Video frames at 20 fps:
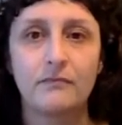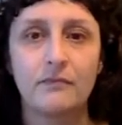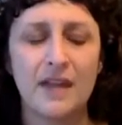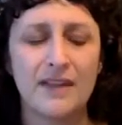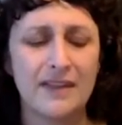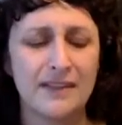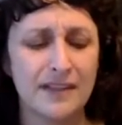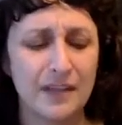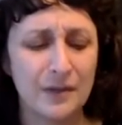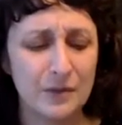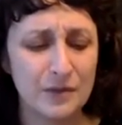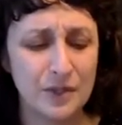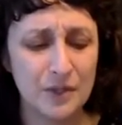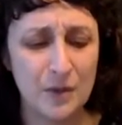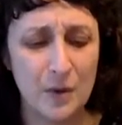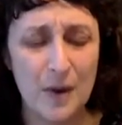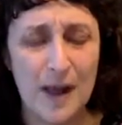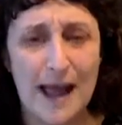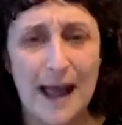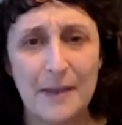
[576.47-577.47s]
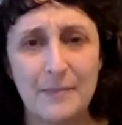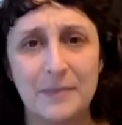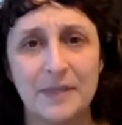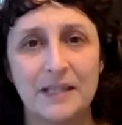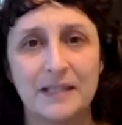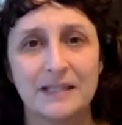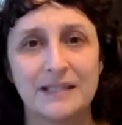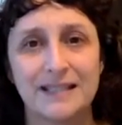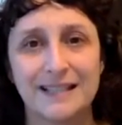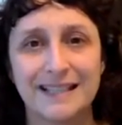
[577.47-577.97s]
that they were so
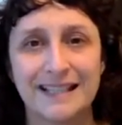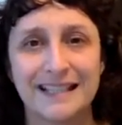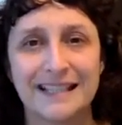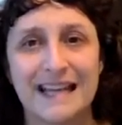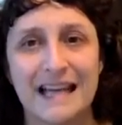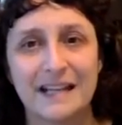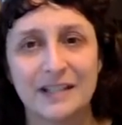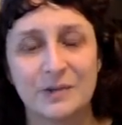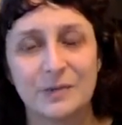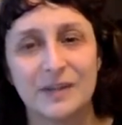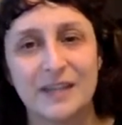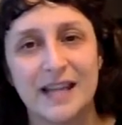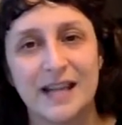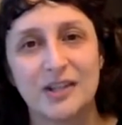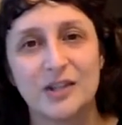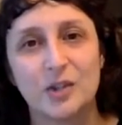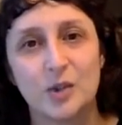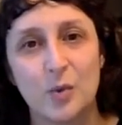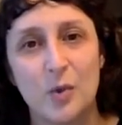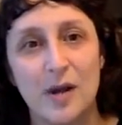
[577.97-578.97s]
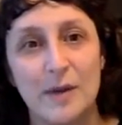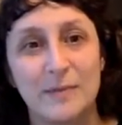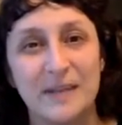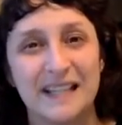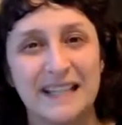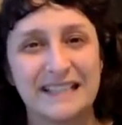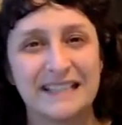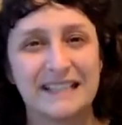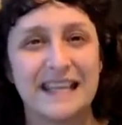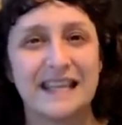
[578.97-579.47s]
happy to connect with that joy,
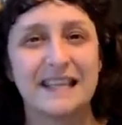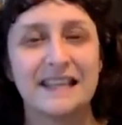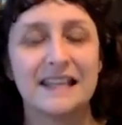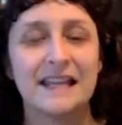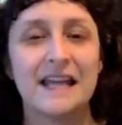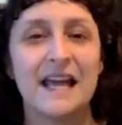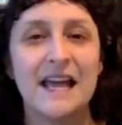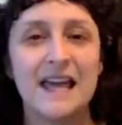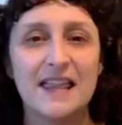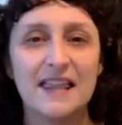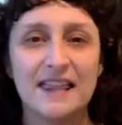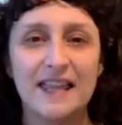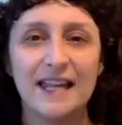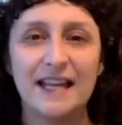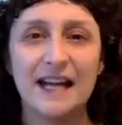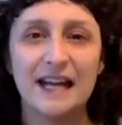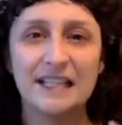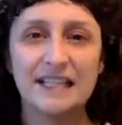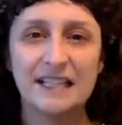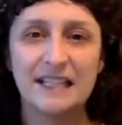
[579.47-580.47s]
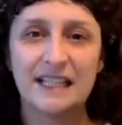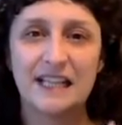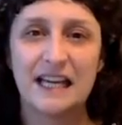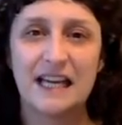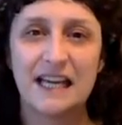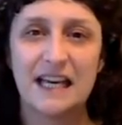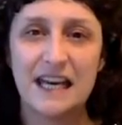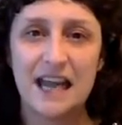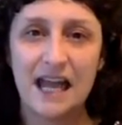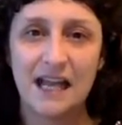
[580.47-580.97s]
because then they got to
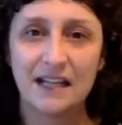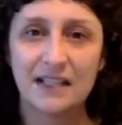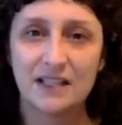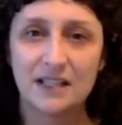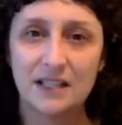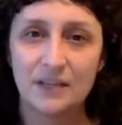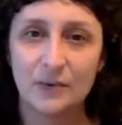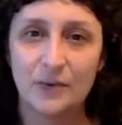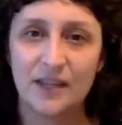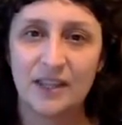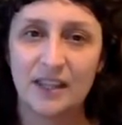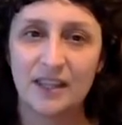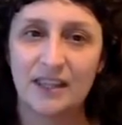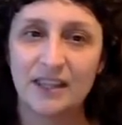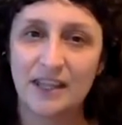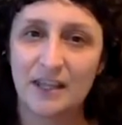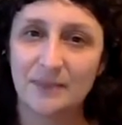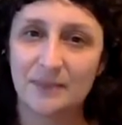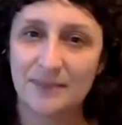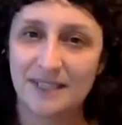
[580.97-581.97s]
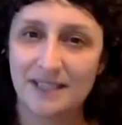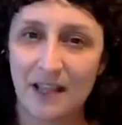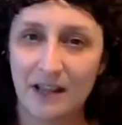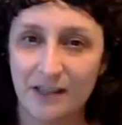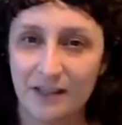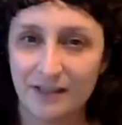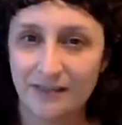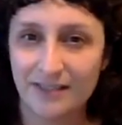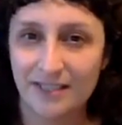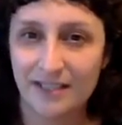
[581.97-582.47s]
connect with it
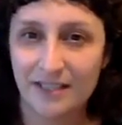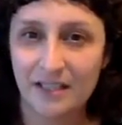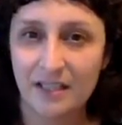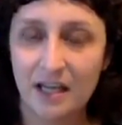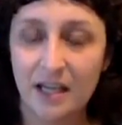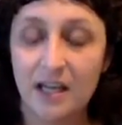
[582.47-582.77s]
themselves.